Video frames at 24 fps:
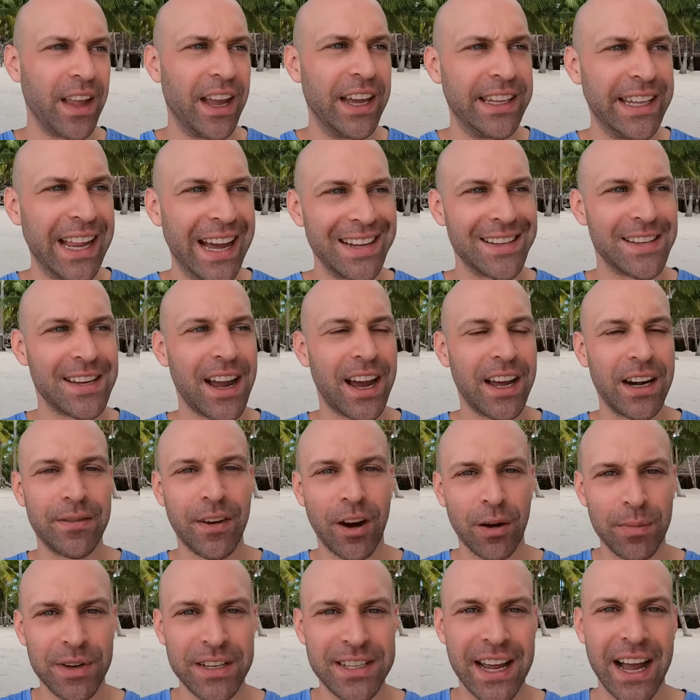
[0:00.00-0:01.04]
And that's kind of
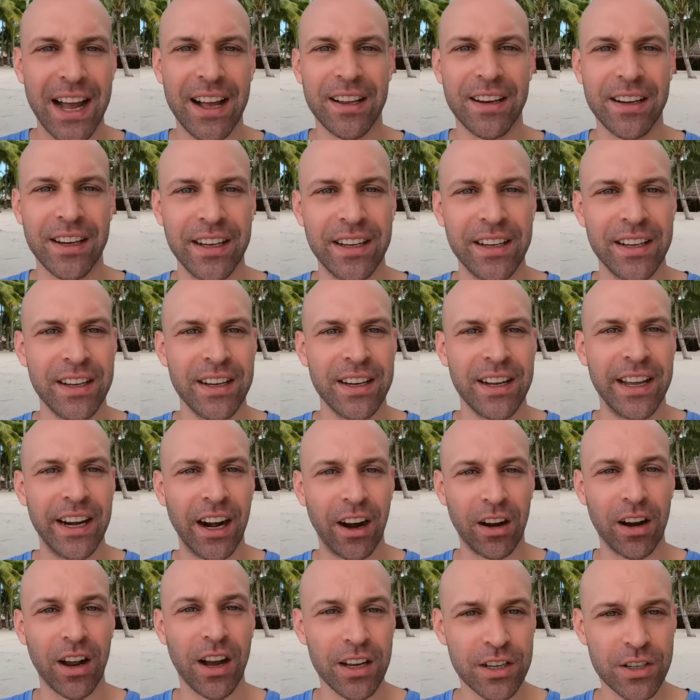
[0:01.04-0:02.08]
our mentality in
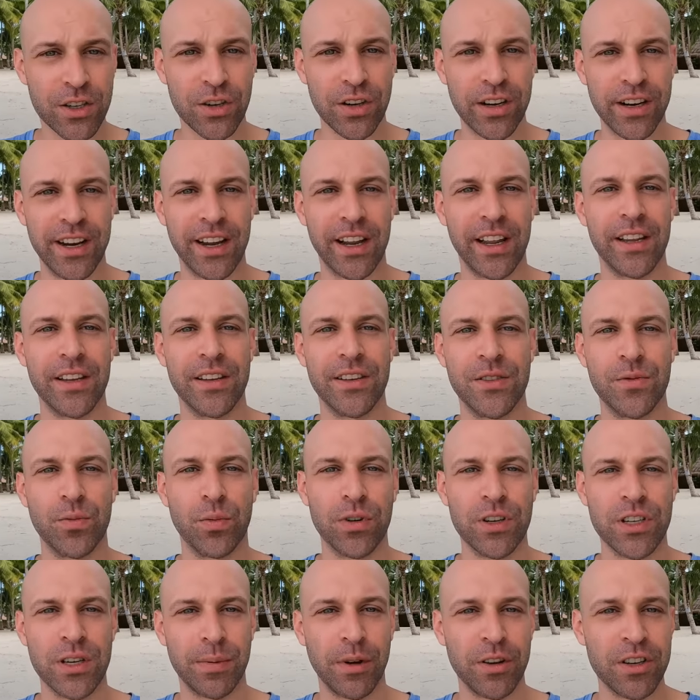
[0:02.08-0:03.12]
our country, is
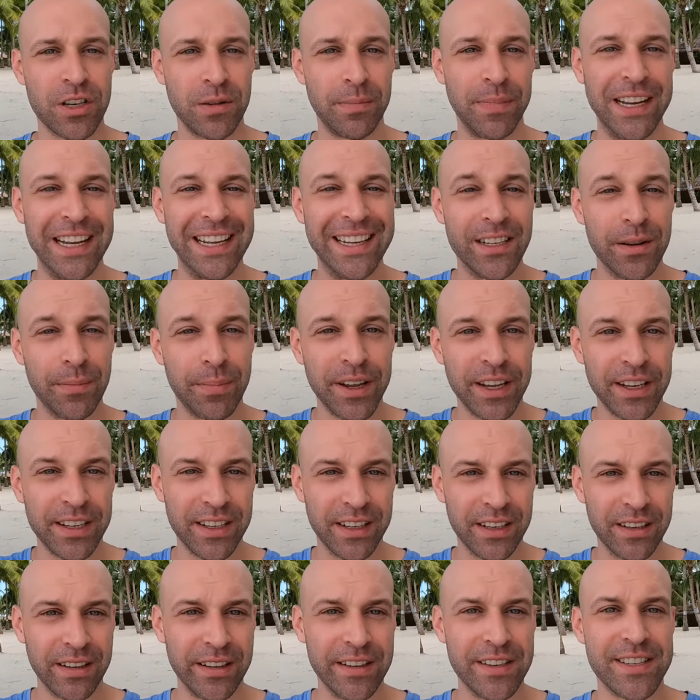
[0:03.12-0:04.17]
we're supposed to be
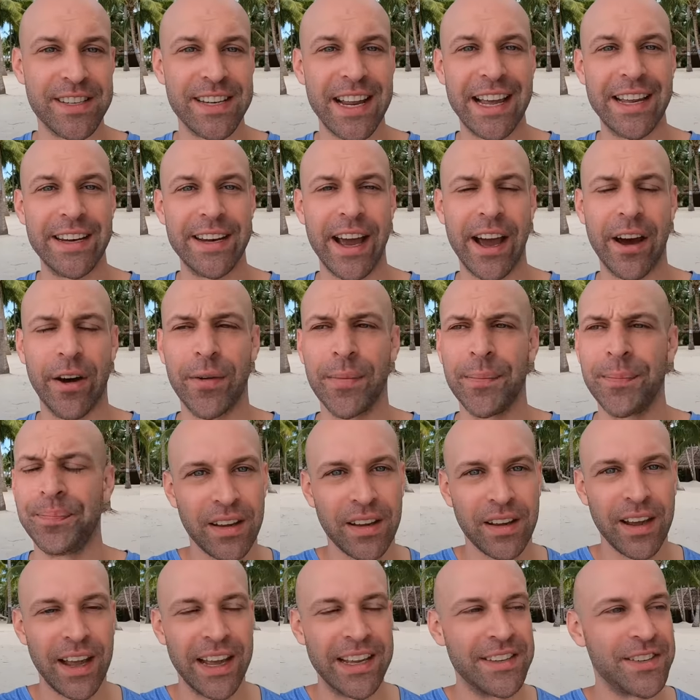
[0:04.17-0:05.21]
independent and stand out.
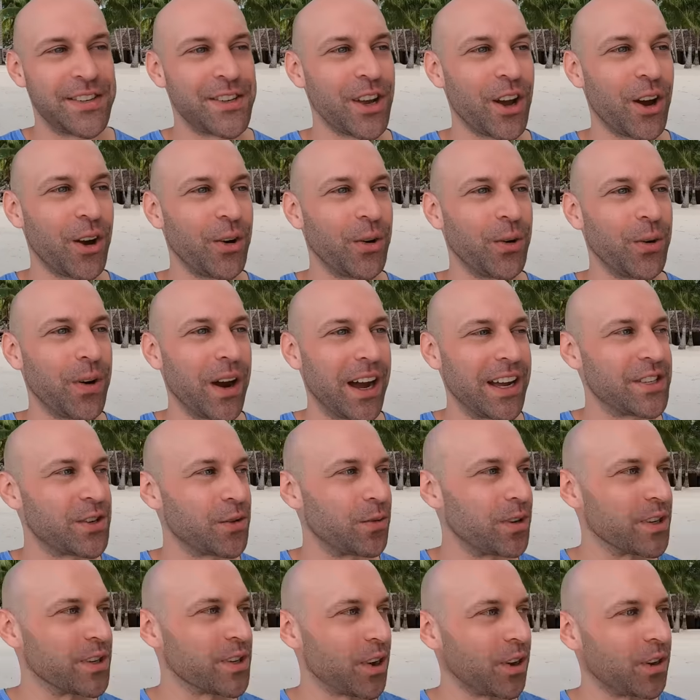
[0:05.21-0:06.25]
And so as a
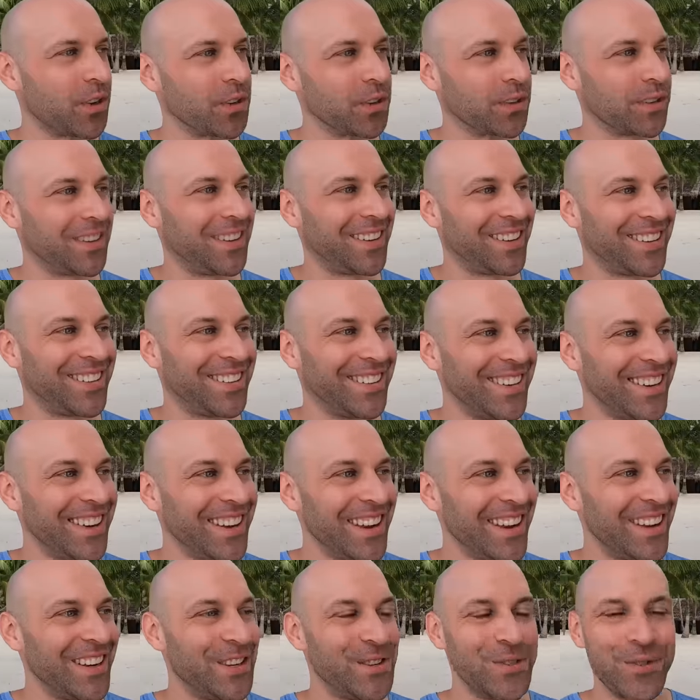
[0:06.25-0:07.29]
result,
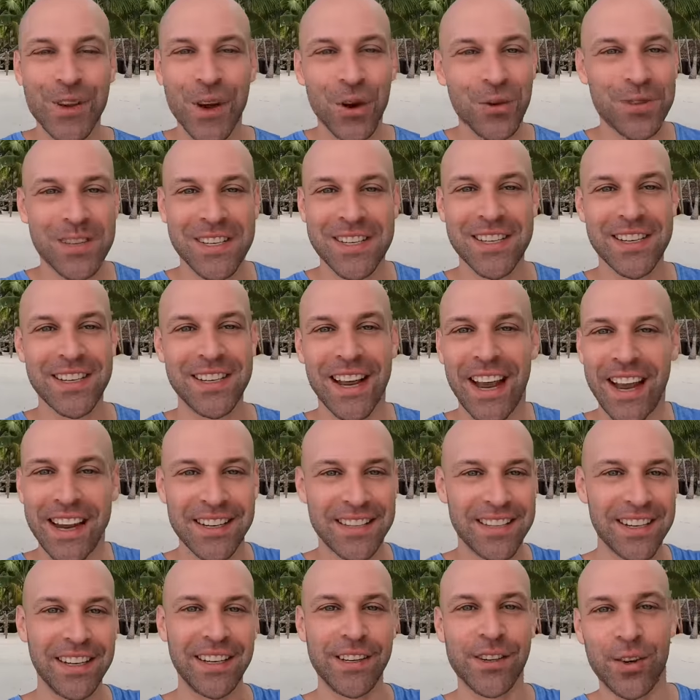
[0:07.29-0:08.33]
you don't see
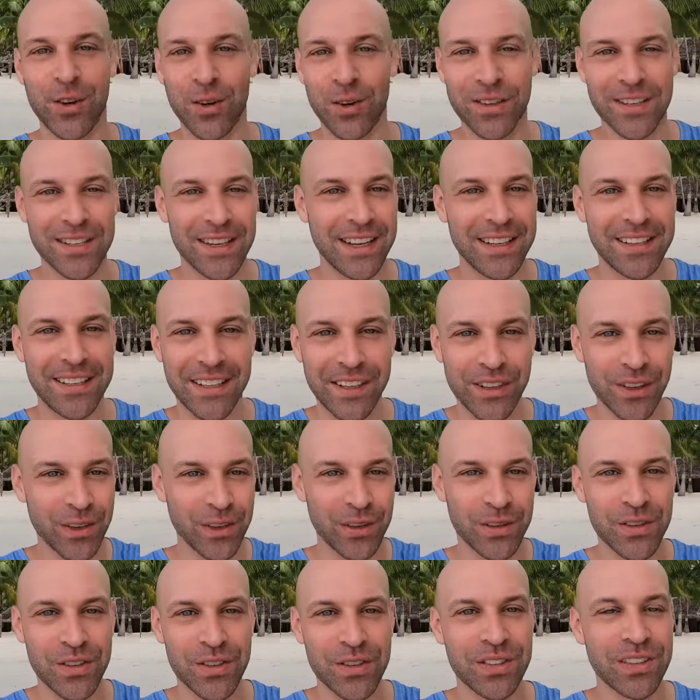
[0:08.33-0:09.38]
18-year-olds,
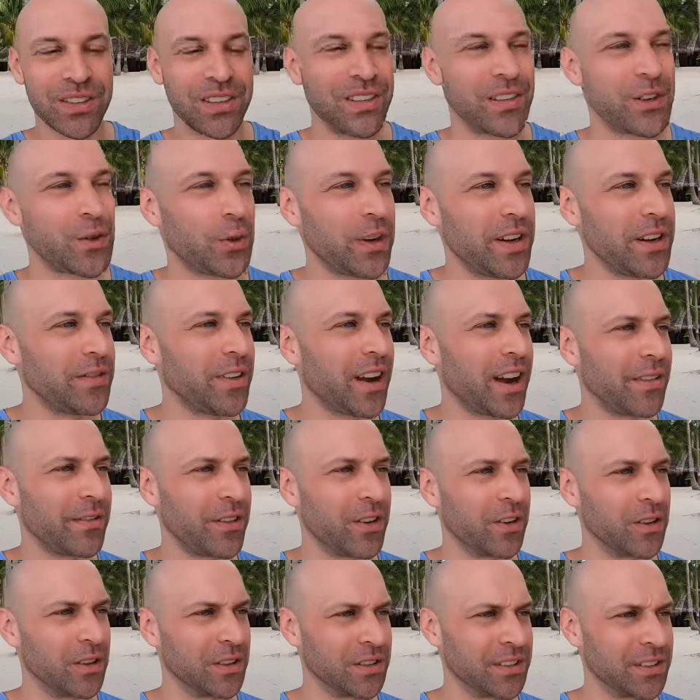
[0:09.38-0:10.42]
19-year-olds,
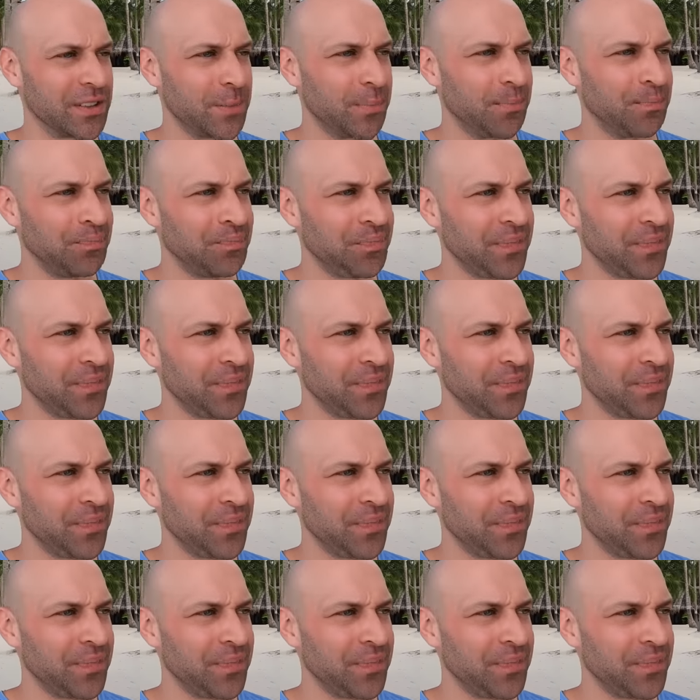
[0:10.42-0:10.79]
25-year-olds